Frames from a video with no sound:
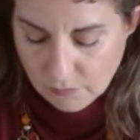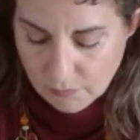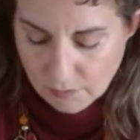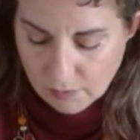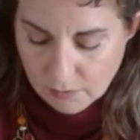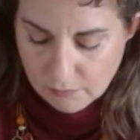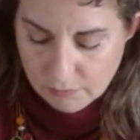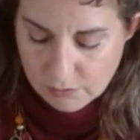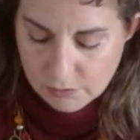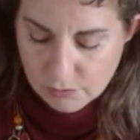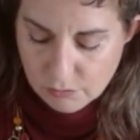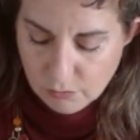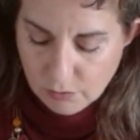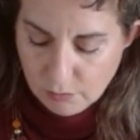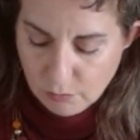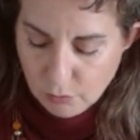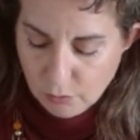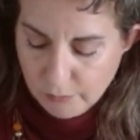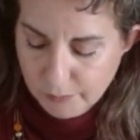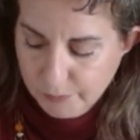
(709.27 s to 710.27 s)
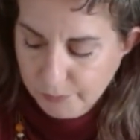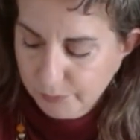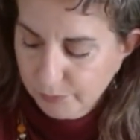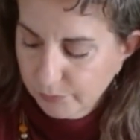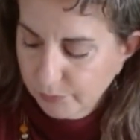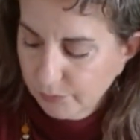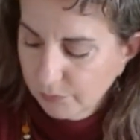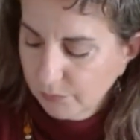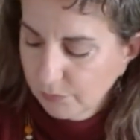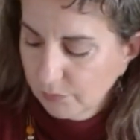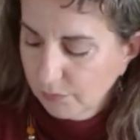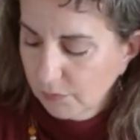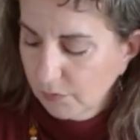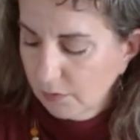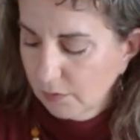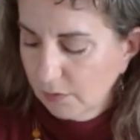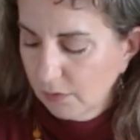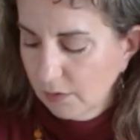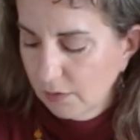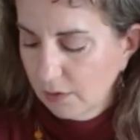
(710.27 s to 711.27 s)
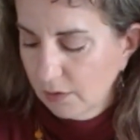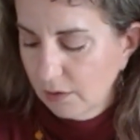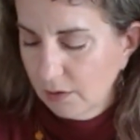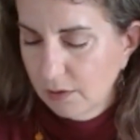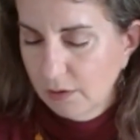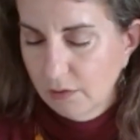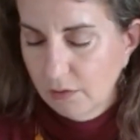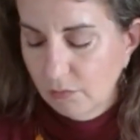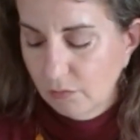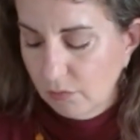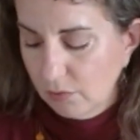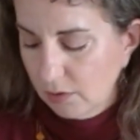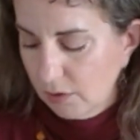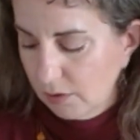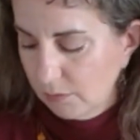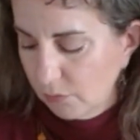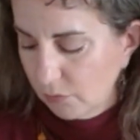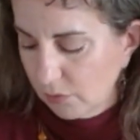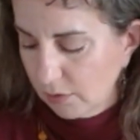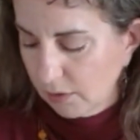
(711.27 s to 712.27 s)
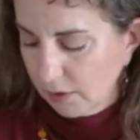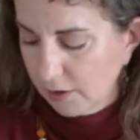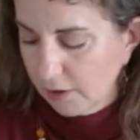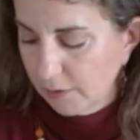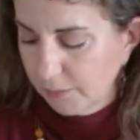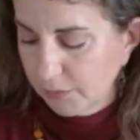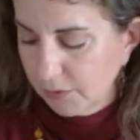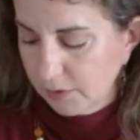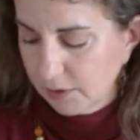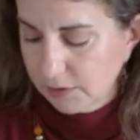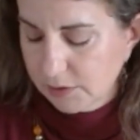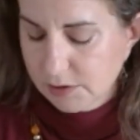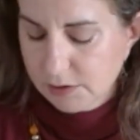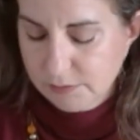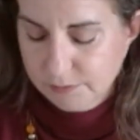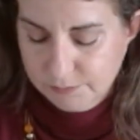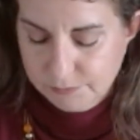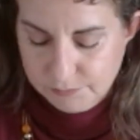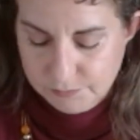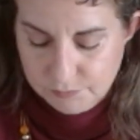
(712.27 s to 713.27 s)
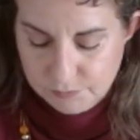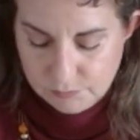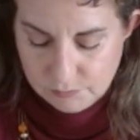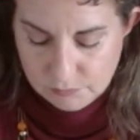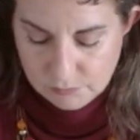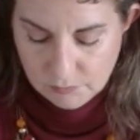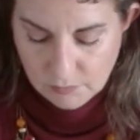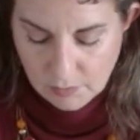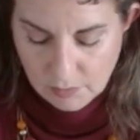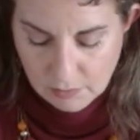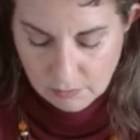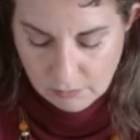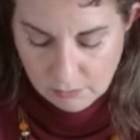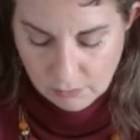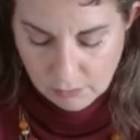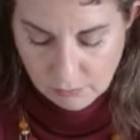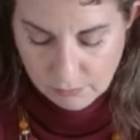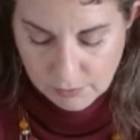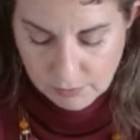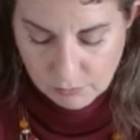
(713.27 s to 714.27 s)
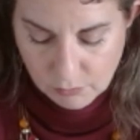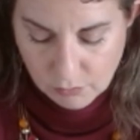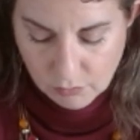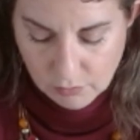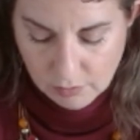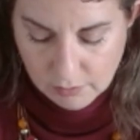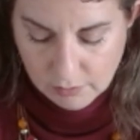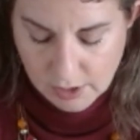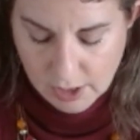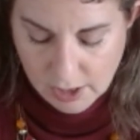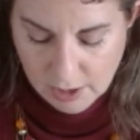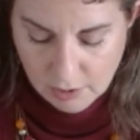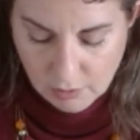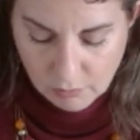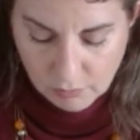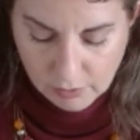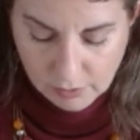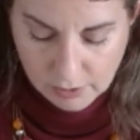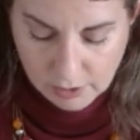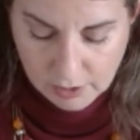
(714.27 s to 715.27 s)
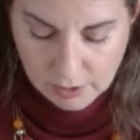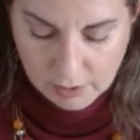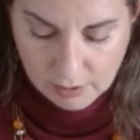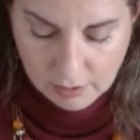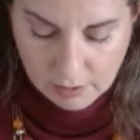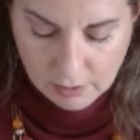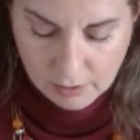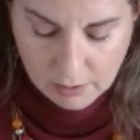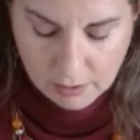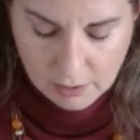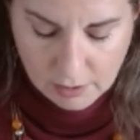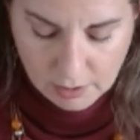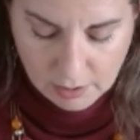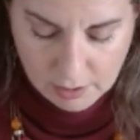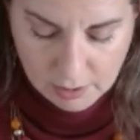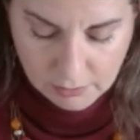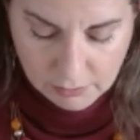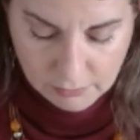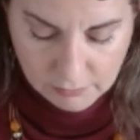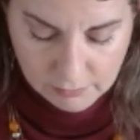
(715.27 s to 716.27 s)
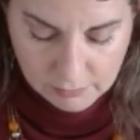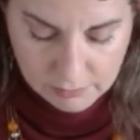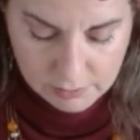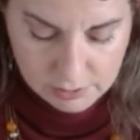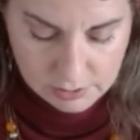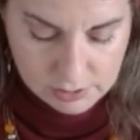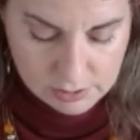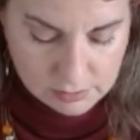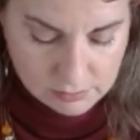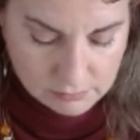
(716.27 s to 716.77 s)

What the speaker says: I'm going to do one more. One more layer, please. A little bit more on how we're going to get through this.